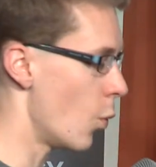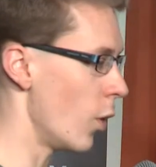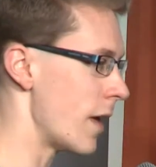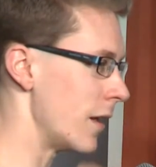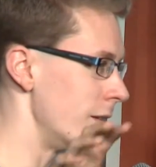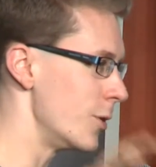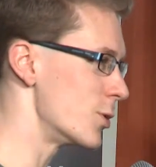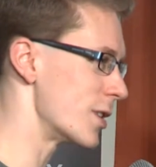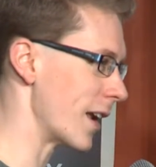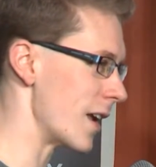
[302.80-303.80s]
What they're
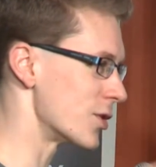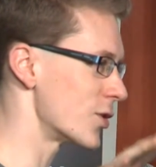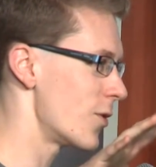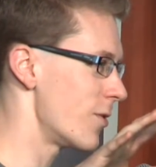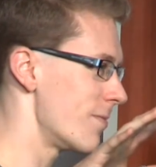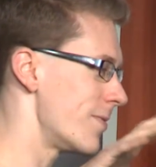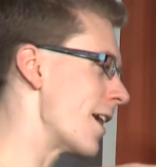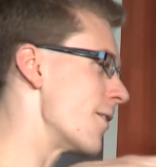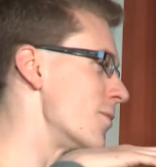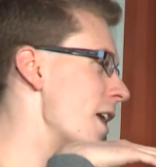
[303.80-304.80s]
losing is
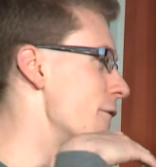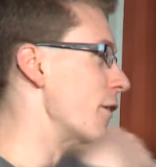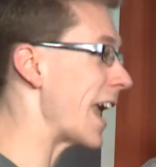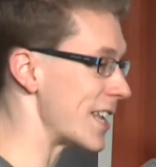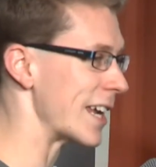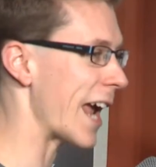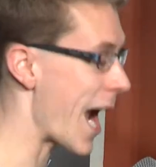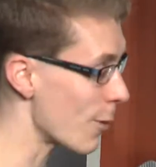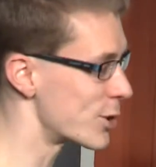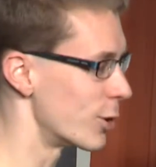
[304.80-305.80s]
they're, they're forgetting
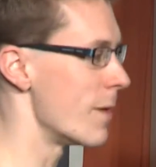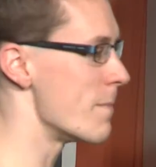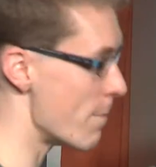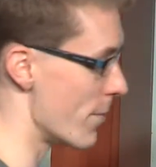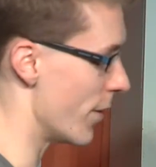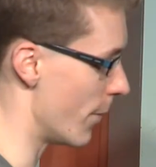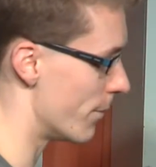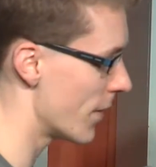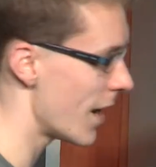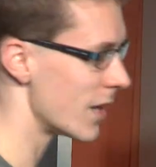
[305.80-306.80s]
how to remember them.